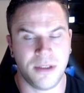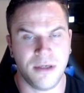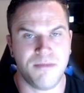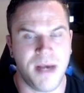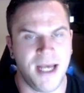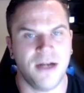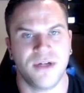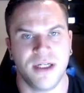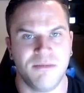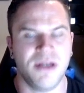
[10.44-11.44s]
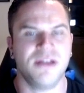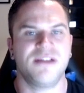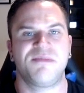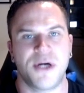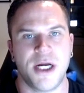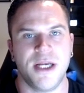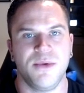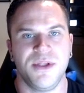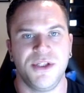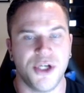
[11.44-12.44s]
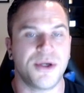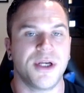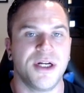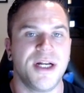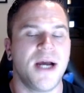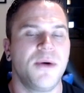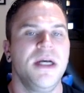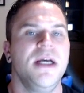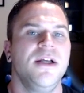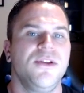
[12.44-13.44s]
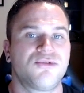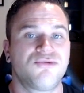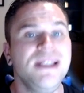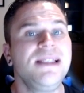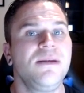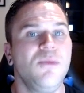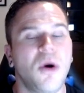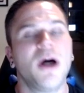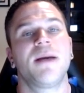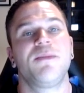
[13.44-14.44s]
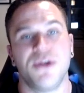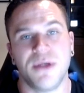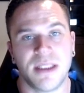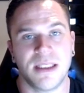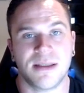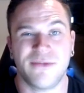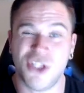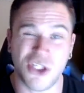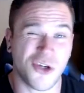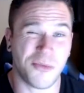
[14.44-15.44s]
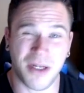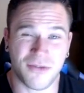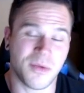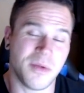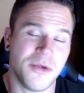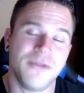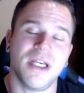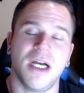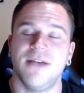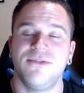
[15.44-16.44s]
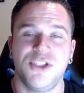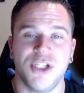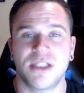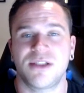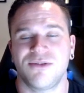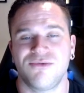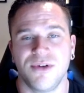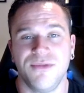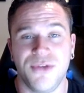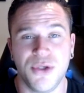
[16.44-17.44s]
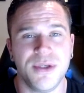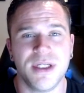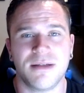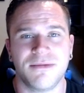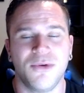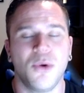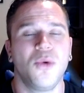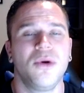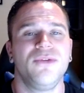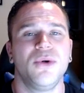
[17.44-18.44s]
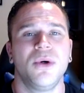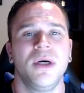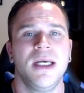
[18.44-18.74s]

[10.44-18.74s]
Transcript: comparing Birds of Prey with Joker. Now, the reason why I'm doing this, I've just got back from the movie. I have just reviewed it for all of your